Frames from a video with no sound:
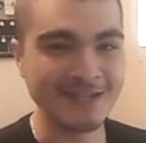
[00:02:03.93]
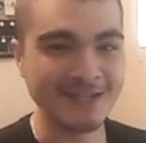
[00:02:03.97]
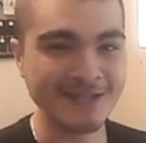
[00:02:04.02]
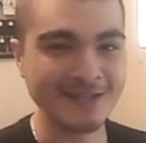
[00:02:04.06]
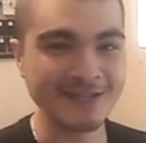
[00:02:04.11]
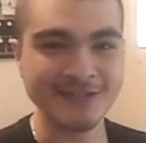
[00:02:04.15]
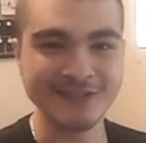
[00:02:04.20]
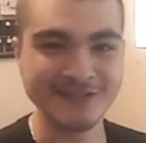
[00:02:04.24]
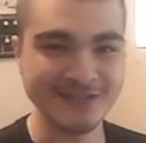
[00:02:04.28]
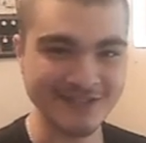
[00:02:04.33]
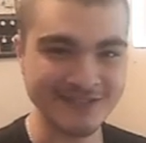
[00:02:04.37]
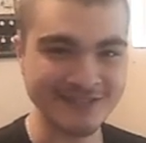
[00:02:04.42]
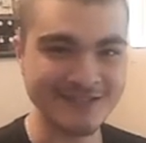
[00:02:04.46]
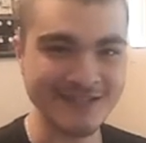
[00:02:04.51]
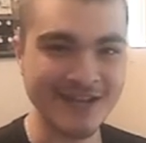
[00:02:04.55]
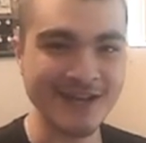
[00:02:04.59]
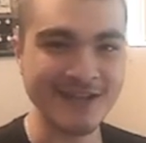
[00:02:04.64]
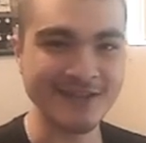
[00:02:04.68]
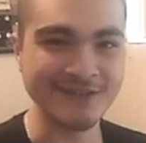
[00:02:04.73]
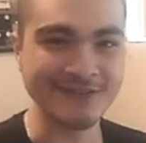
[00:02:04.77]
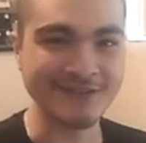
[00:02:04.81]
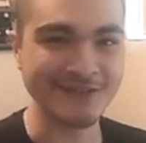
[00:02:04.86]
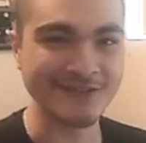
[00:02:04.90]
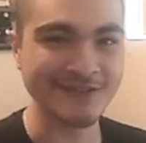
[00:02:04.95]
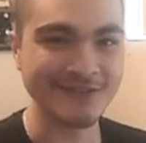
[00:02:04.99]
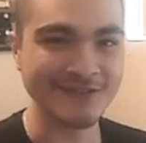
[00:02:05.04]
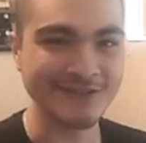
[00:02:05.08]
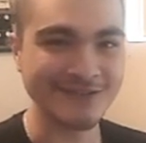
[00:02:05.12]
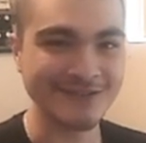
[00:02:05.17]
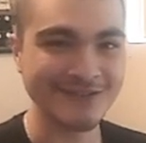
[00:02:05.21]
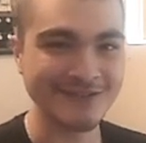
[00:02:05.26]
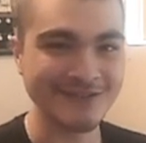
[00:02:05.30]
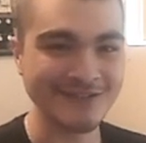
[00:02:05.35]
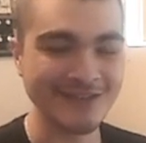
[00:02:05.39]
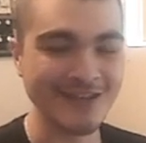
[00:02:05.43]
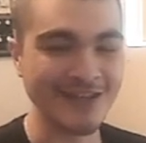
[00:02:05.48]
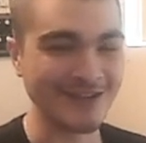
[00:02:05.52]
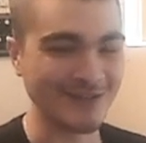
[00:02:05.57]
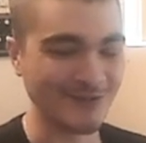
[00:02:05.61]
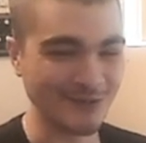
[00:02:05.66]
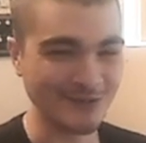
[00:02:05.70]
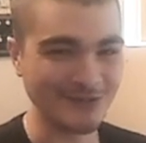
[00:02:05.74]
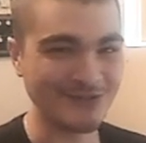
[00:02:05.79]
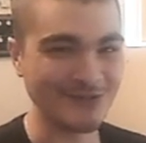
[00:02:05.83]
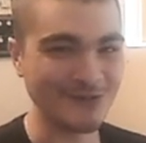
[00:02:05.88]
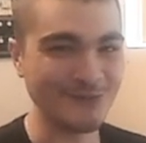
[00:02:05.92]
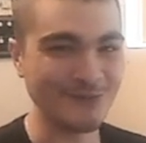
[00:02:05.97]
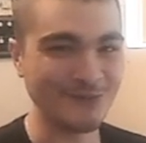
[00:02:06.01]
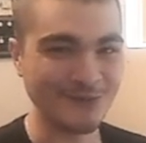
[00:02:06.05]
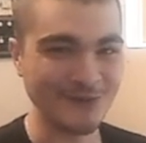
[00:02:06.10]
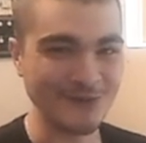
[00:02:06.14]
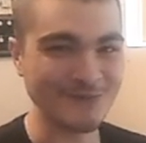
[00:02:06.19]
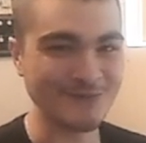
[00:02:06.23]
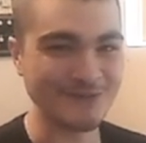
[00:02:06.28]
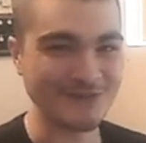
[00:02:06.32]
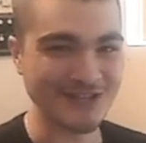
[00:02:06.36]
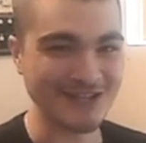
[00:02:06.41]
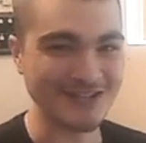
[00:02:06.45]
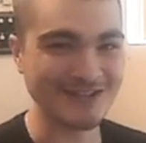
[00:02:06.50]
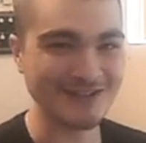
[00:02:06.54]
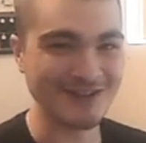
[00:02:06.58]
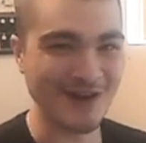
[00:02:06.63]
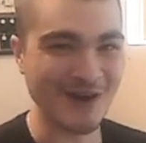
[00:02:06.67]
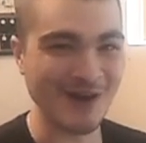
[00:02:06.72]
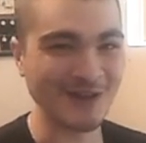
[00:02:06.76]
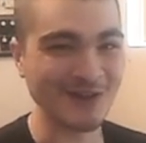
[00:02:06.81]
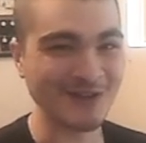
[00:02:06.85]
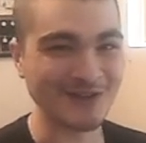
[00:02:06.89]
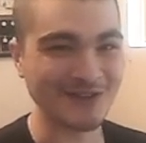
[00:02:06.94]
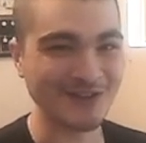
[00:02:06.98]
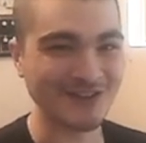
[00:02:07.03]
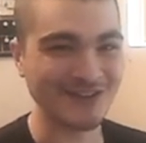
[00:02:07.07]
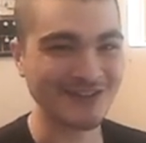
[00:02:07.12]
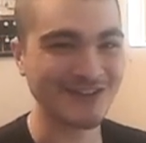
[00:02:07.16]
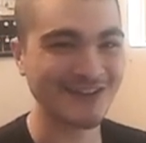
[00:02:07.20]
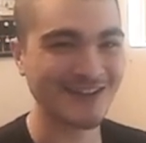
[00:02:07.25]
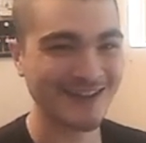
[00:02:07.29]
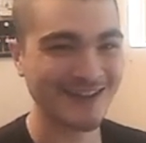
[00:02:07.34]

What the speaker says: Because it does. It owes you $15.